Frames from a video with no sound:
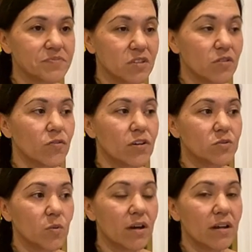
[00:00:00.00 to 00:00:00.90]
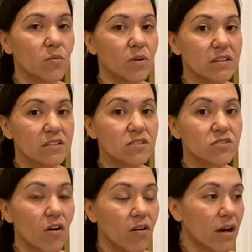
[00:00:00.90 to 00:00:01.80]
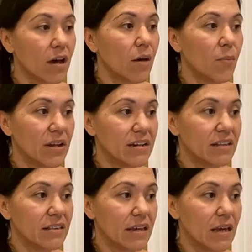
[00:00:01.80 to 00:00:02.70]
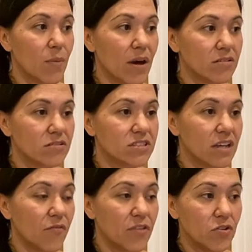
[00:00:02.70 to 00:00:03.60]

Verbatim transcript: so the first one was talk abundantly about yourself,